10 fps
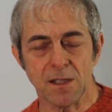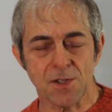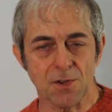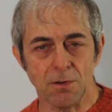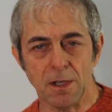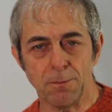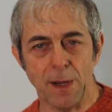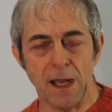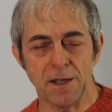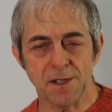solar
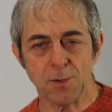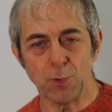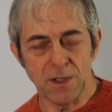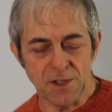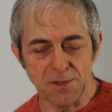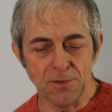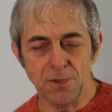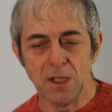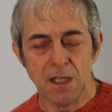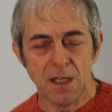panels with two